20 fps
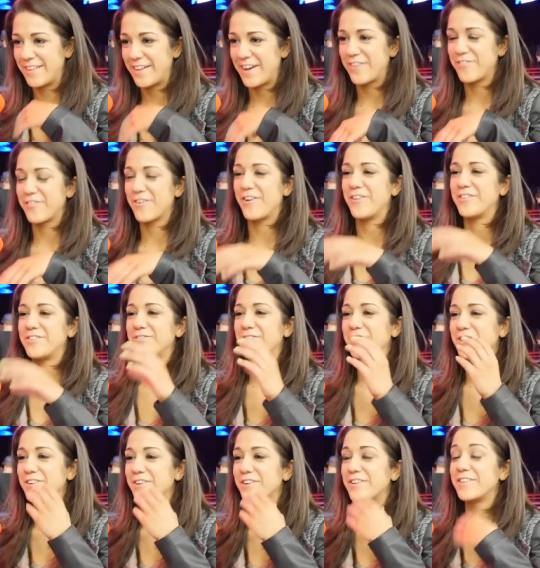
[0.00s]
Like we're all
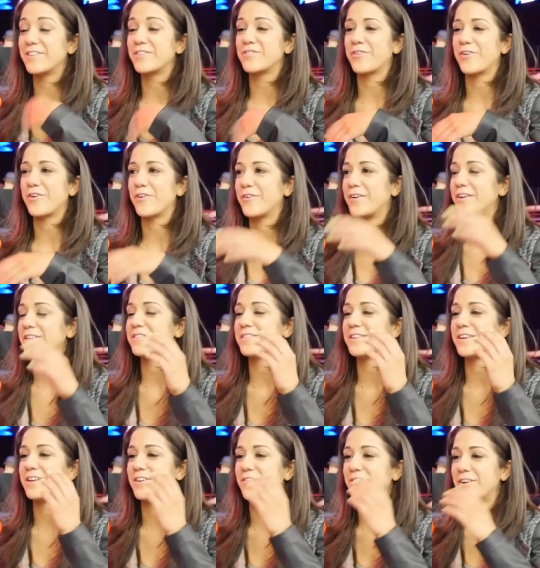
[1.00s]
we're doing this for a
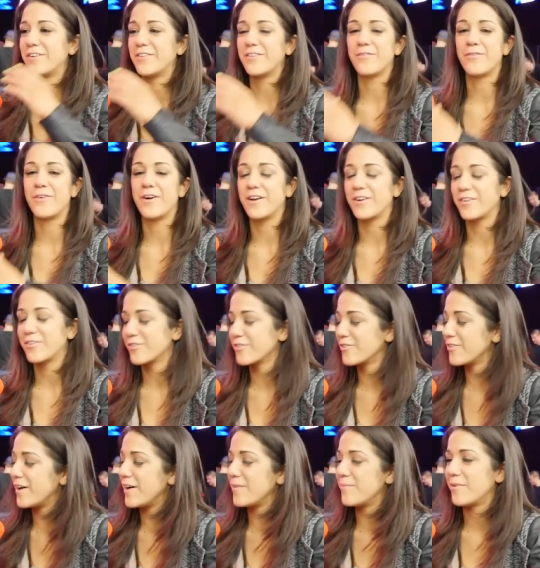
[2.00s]
reason. We want
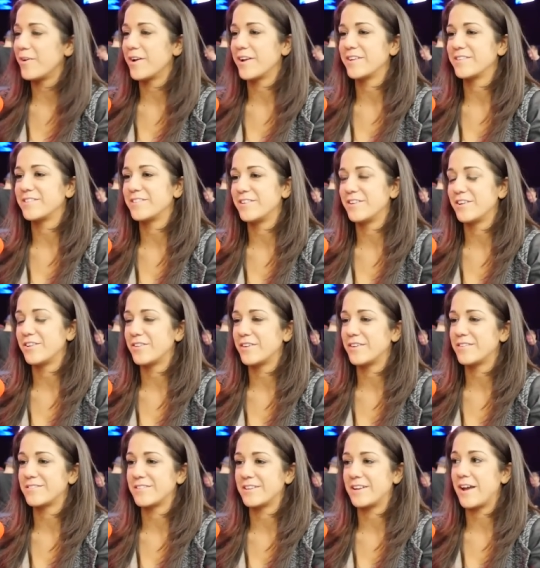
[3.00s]
grew up wanting to do
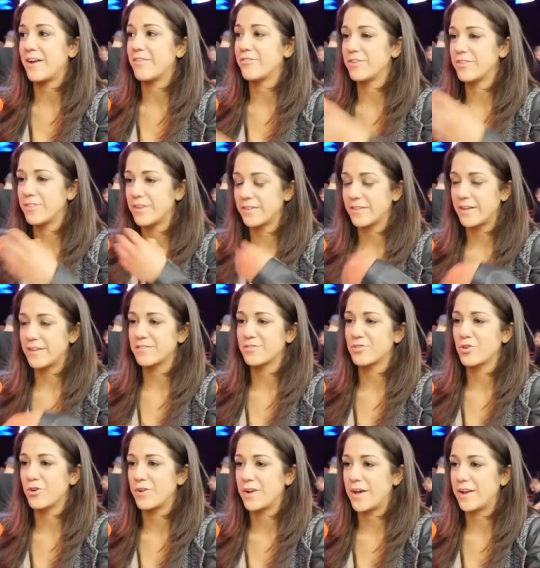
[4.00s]
this, and everything yeah. that's
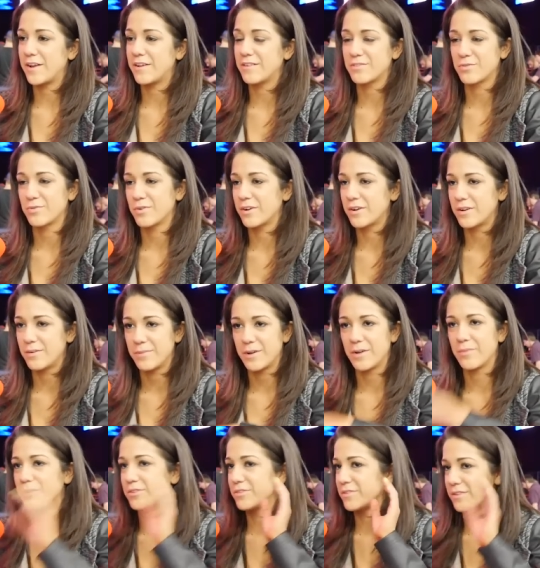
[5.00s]
thrown at us, we're going to be
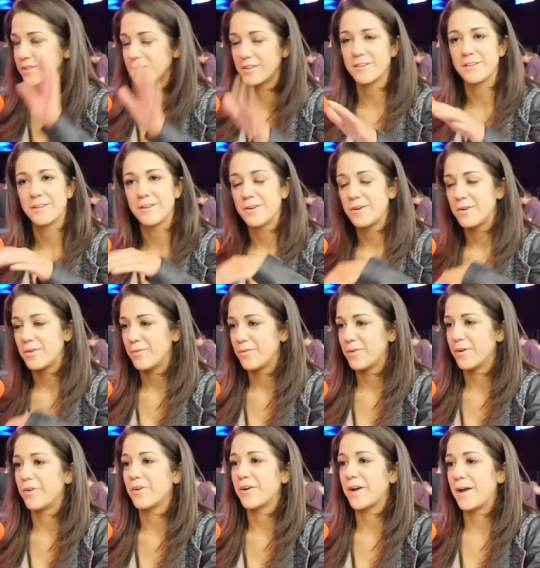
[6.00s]
able to.
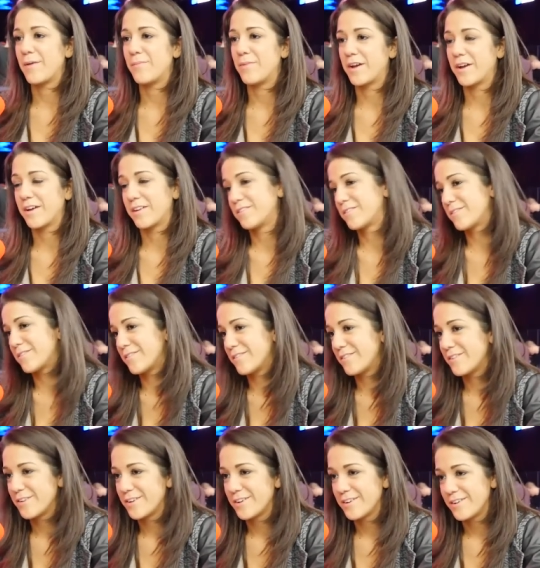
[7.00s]
We're okay because
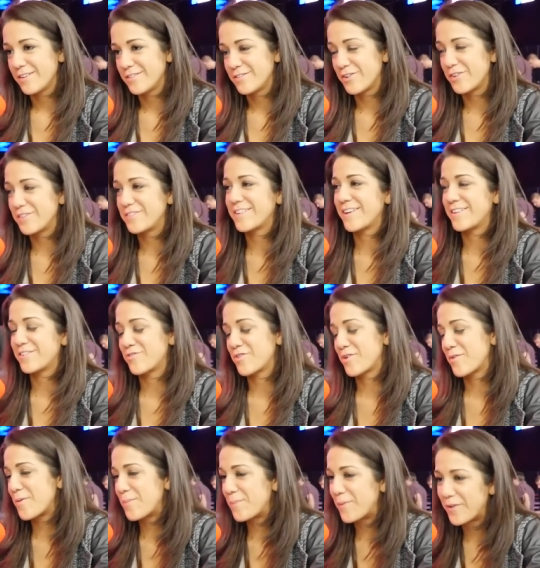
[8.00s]
she always says
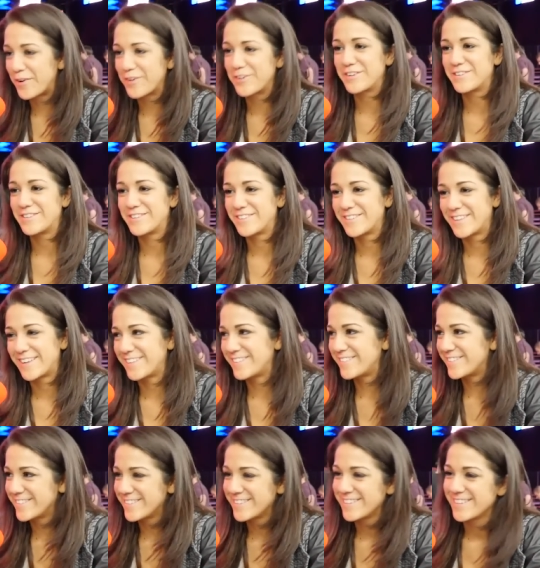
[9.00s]
we were born to do
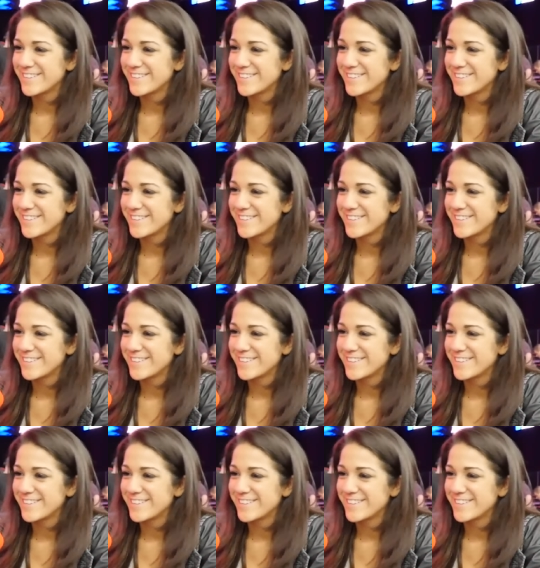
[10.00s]
this.